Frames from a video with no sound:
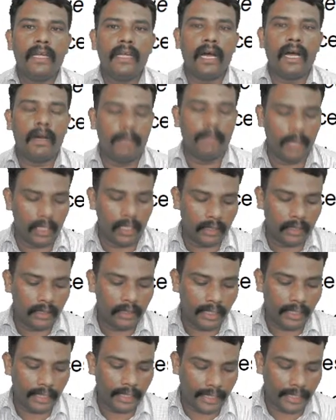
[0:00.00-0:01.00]
among
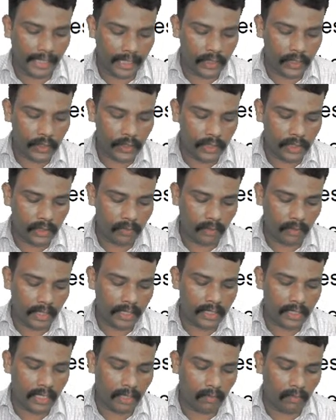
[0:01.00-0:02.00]
nations
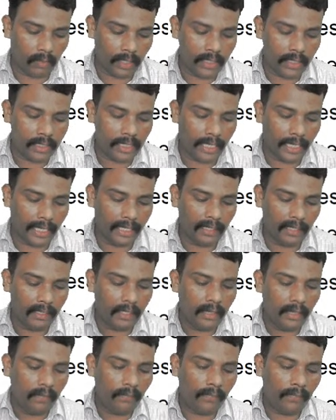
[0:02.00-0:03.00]
what is uh, what is there
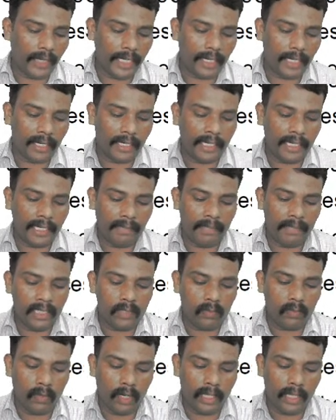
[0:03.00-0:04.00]
fraternity
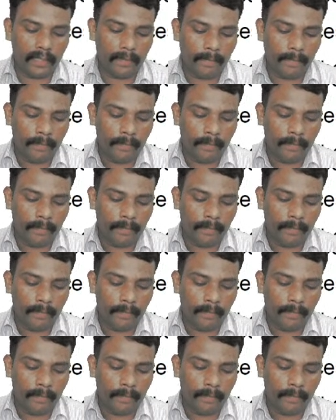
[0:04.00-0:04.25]
means what